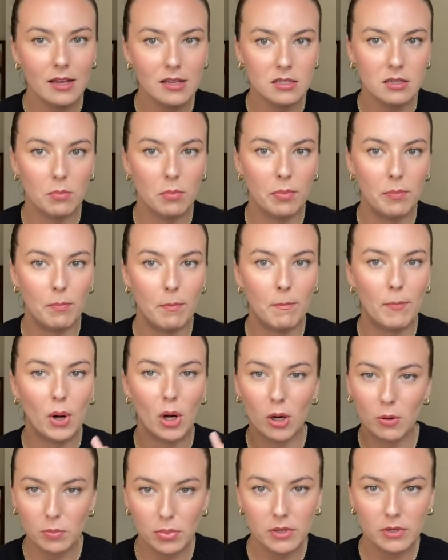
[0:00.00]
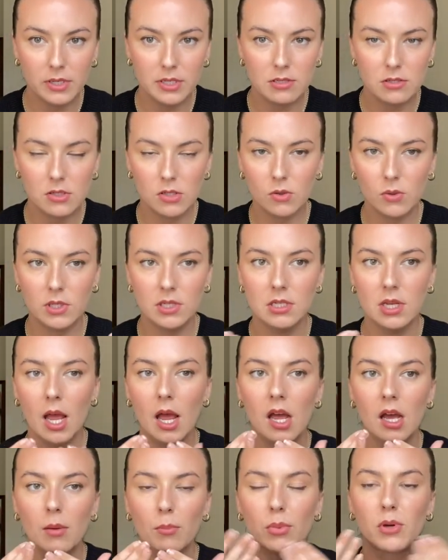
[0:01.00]
has a purpleness to it,
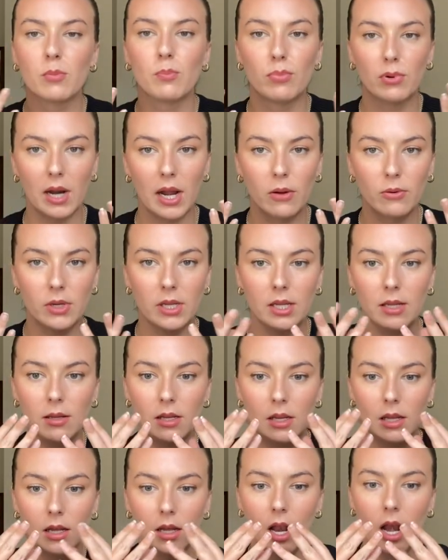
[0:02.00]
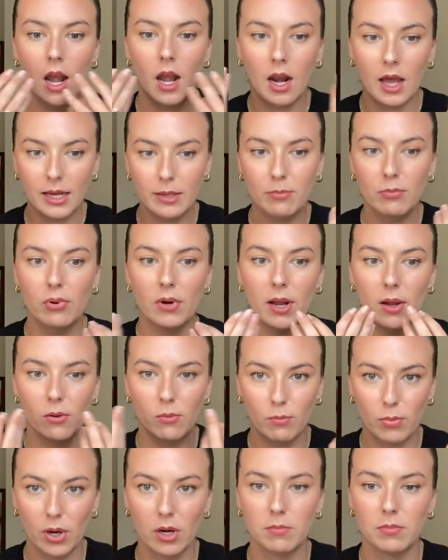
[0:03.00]
but a browny, light
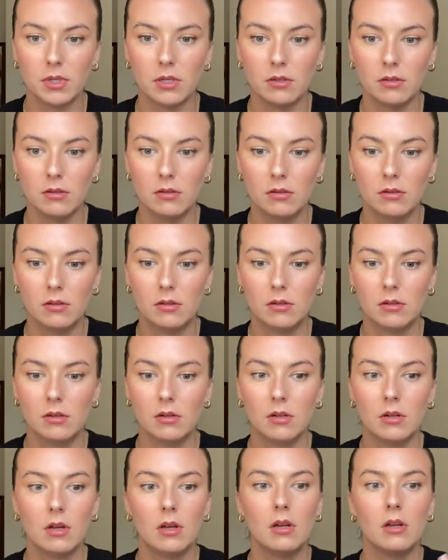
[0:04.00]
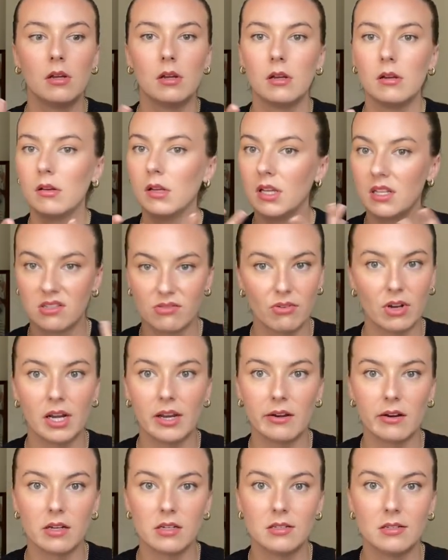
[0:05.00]
brown purple. It's really
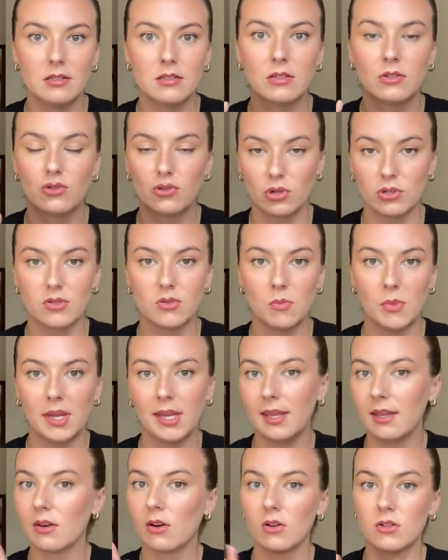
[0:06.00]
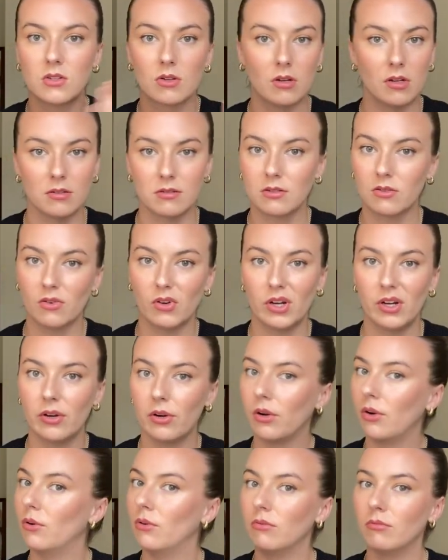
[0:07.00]
nice. Trust me, it also costs
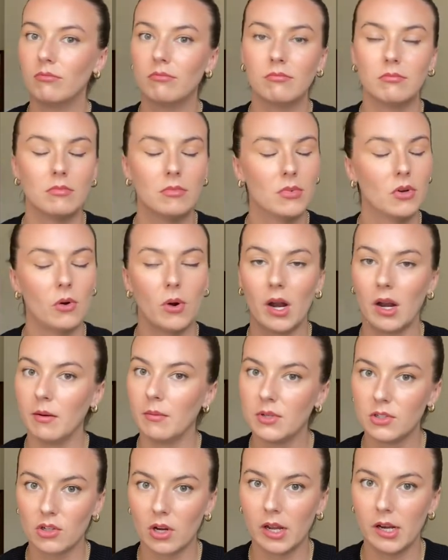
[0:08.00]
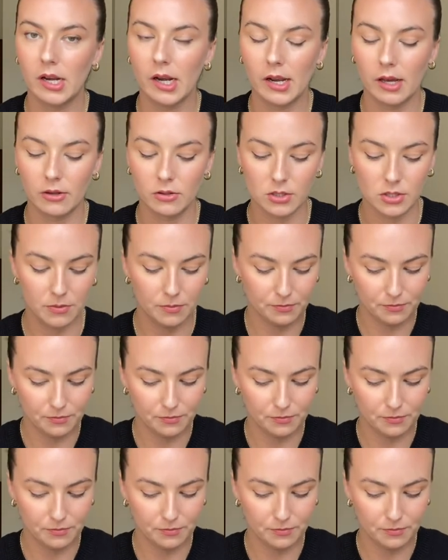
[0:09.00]
€3. No harm in trying it out.